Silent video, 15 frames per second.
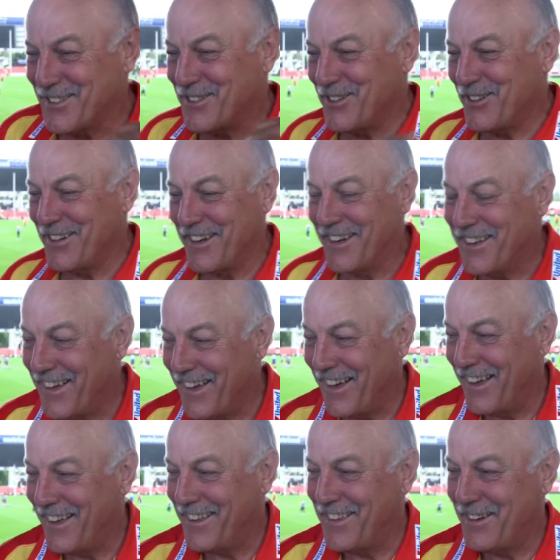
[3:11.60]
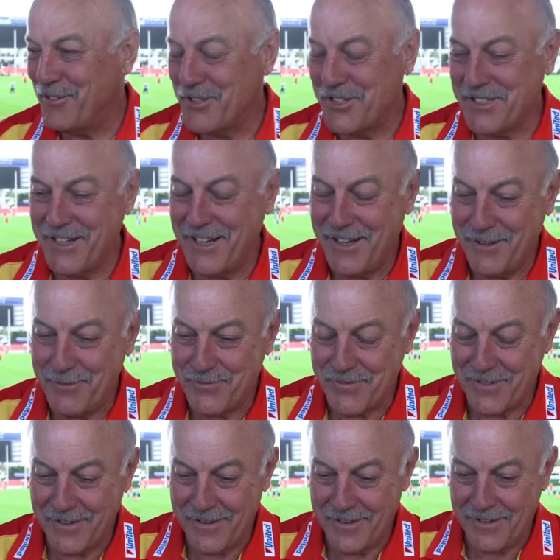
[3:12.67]
Good on you. That was,
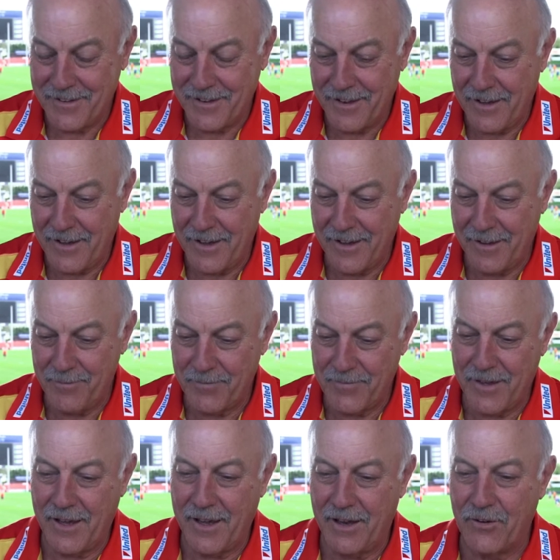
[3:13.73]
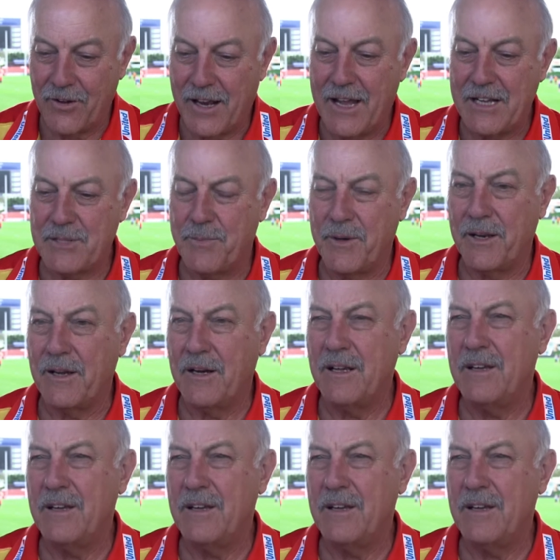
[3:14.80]
yeah, look, it has been.